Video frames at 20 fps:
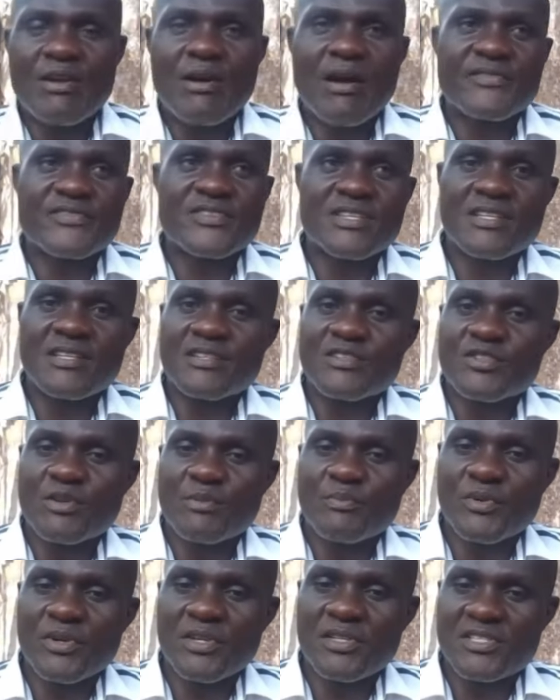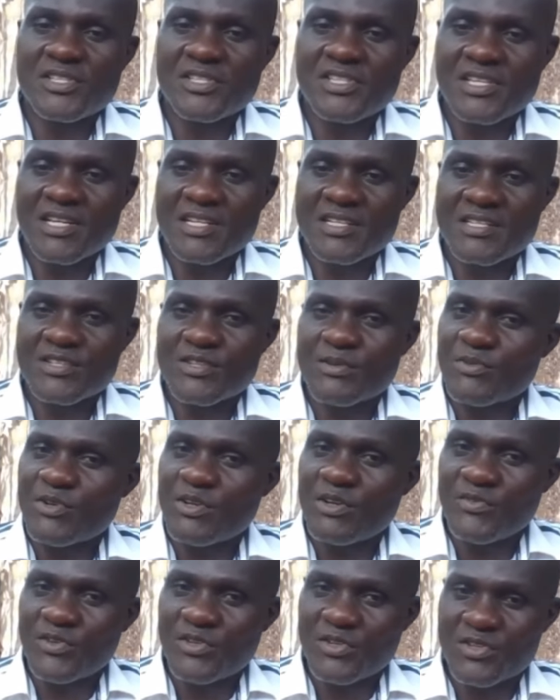I know I've seen some politicians, some
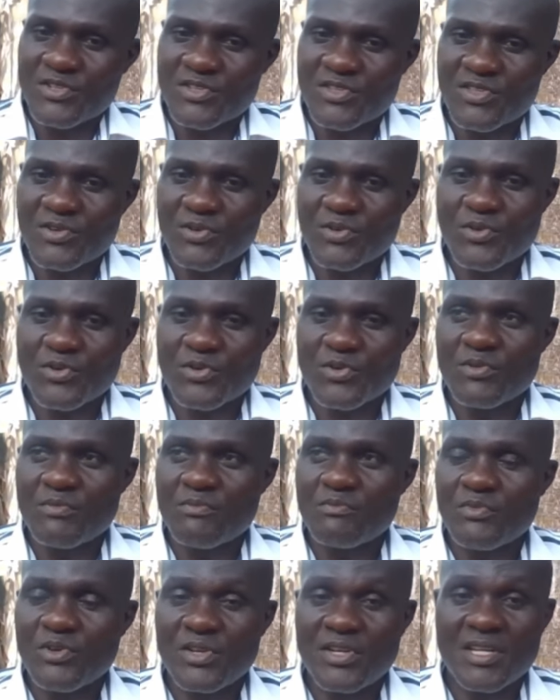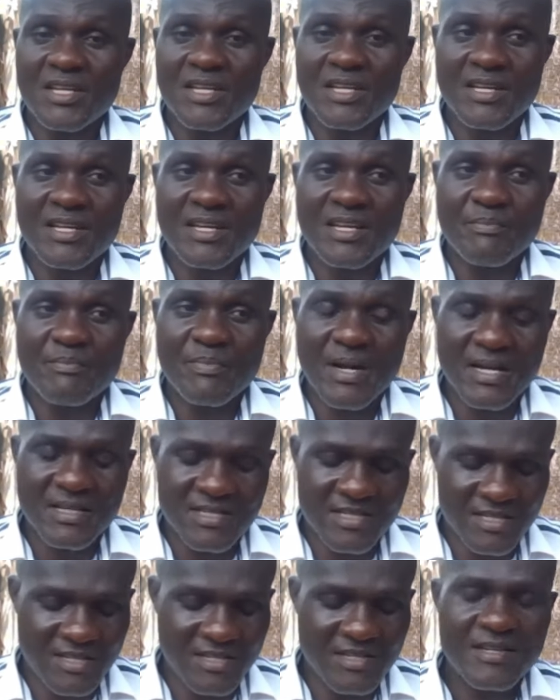governors throw money in a
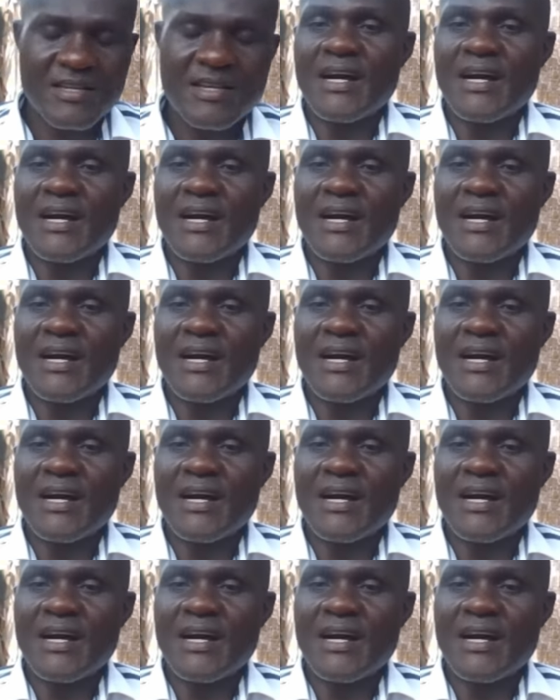party.